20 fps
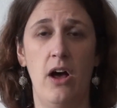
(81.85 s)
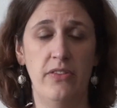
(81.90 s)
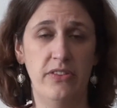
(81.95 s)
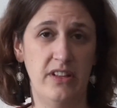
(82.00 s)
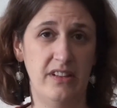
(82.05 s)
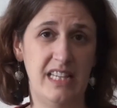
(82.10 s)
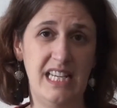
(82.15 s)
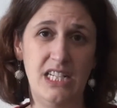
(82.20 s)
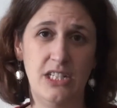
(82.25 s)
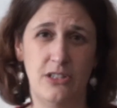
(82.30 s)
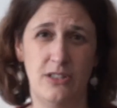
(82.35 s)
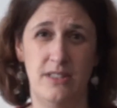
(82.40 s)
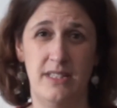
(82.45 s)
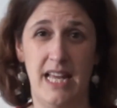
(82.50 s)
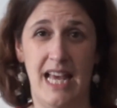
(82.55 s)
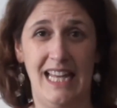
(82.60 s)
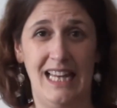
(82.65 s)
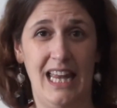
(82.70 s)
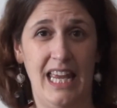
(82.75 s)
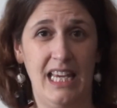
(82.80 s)
the leaner
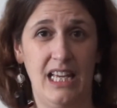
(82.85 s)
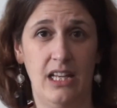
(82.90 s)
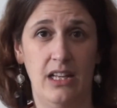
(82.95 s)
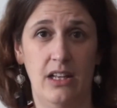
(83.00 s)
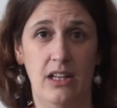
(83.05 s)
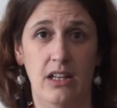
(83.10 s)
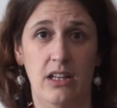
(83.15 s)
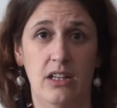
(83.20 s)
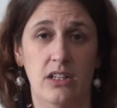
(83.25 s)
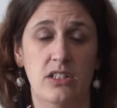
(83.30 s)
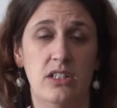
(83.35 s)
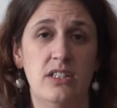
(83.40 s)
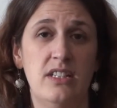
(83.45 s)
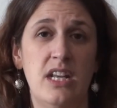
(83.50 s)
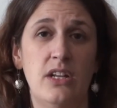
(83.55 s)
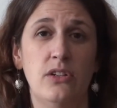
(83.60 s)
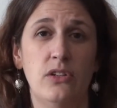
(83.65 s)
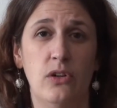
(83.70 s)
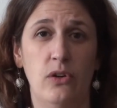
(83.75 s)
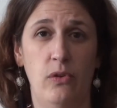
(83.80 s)
side, like a
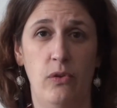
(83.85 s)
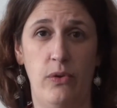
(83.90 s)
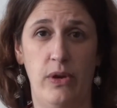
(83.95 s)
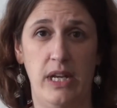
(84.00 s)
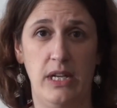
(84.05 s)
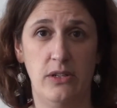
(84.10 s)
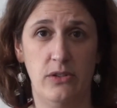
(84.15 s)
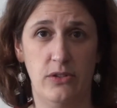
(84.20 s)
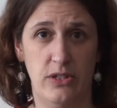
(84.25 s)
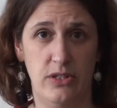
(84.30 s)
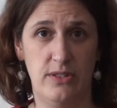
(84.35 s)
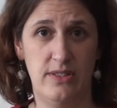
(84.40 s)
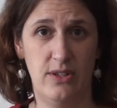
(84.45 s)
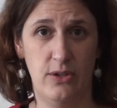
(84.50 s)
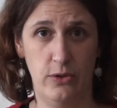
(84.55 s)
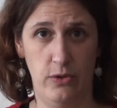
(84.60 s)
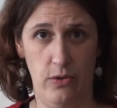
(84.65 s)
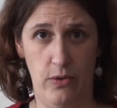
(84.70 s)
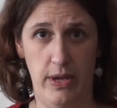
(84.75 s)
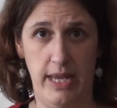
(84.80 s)
tenderloin or a
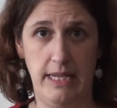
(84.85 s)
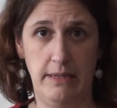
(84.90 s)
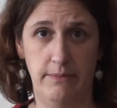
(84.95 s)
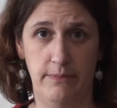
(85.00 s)
sirloin.